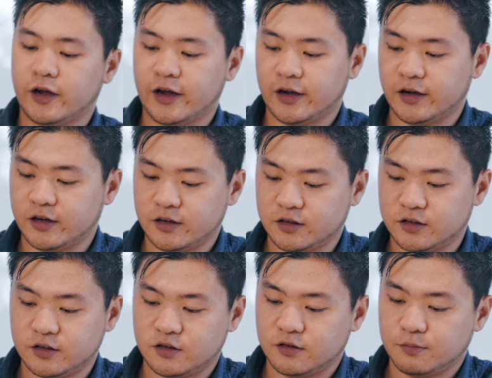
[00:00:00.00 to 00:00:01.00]

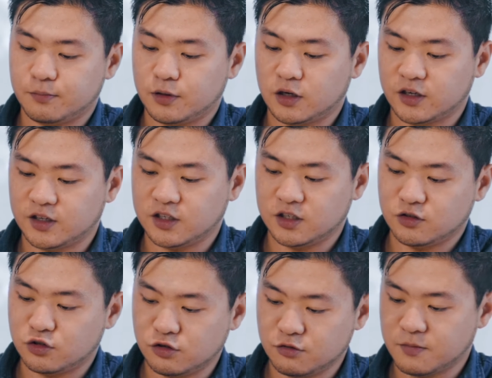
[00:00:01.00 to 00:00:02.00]
and plug it
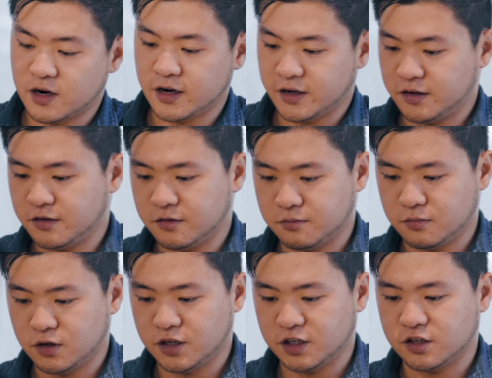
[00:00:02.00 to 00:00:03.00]
into my
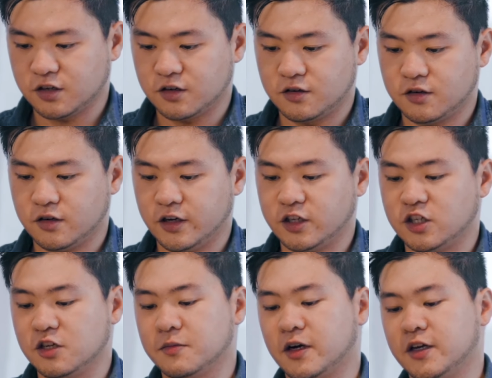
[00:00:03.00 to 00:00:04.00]
monitor,
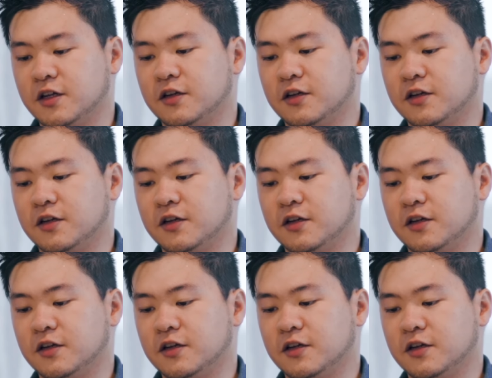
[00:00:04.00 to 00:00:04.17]
HDMI